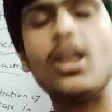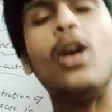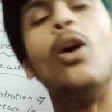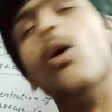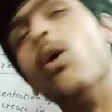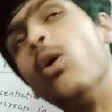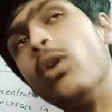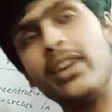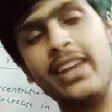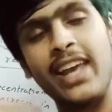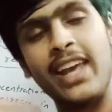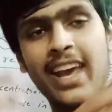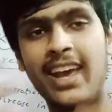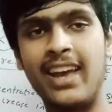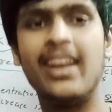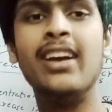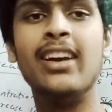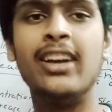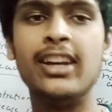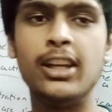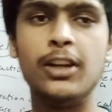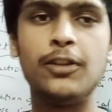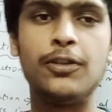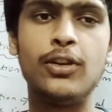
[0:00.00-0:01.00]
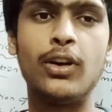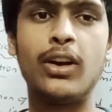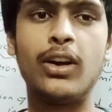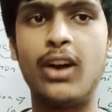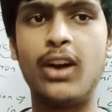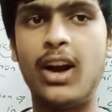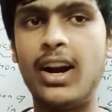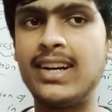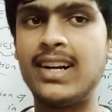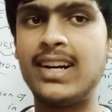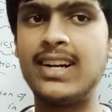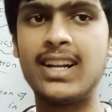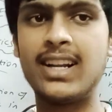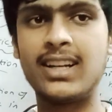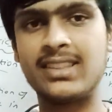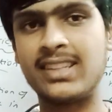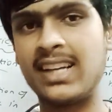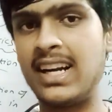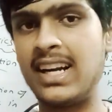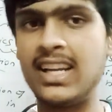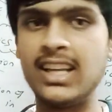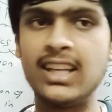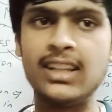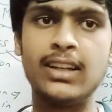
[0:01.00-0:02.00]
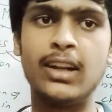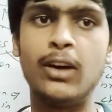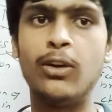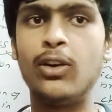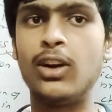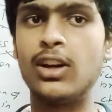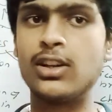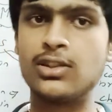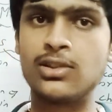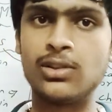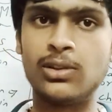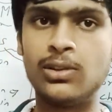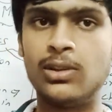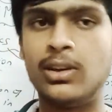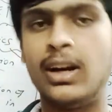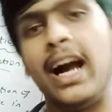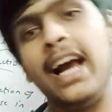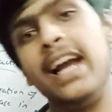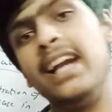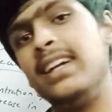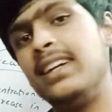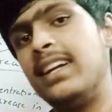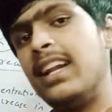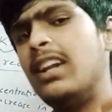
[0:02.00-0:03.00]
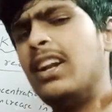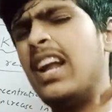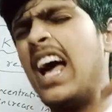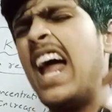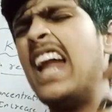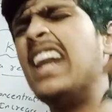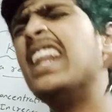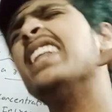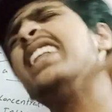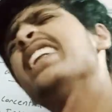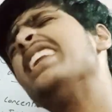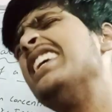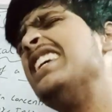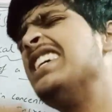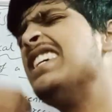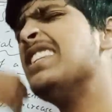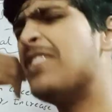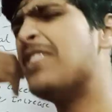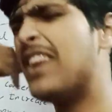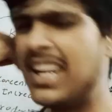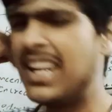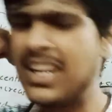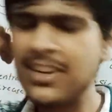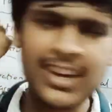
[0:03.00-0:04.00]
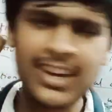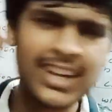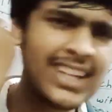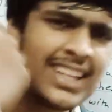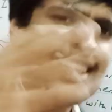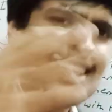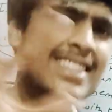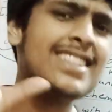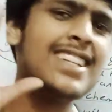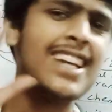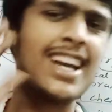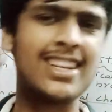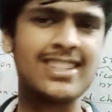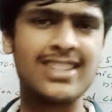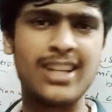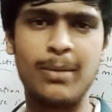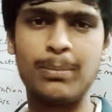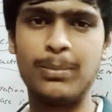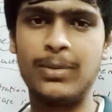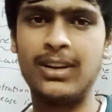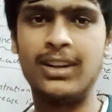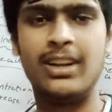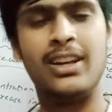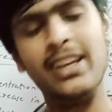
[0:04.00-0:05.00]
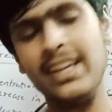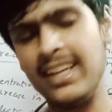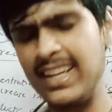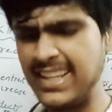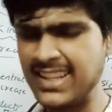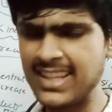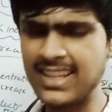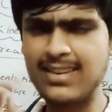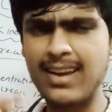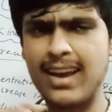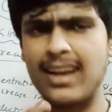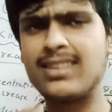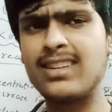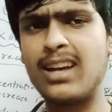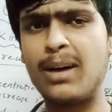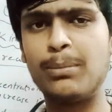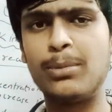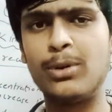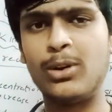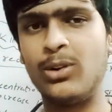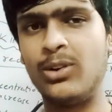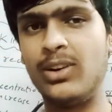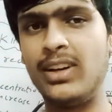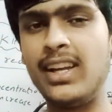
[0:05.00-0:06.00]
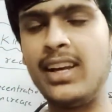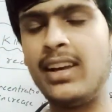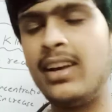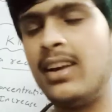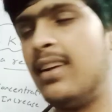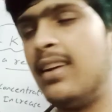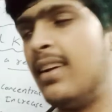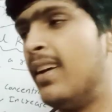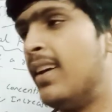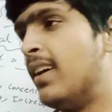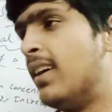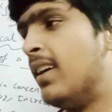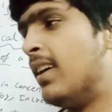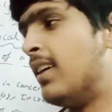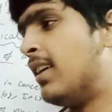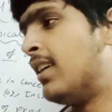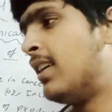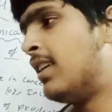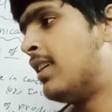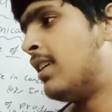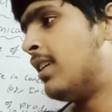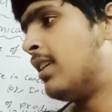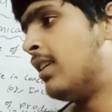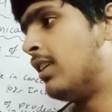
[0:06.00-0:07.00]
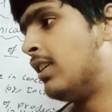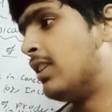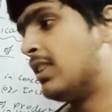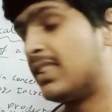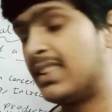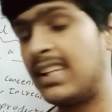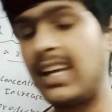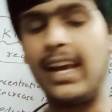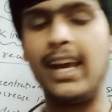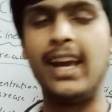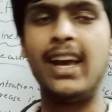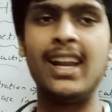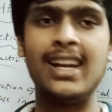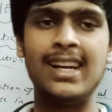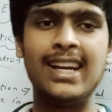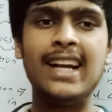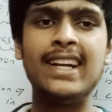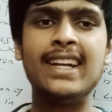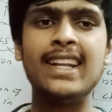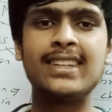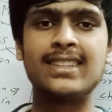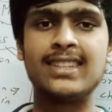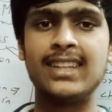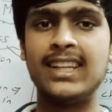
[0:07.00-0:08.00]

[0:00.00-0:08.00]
Okay, if you are not understanding now also, I will tell another very easy example. In this example only, say let us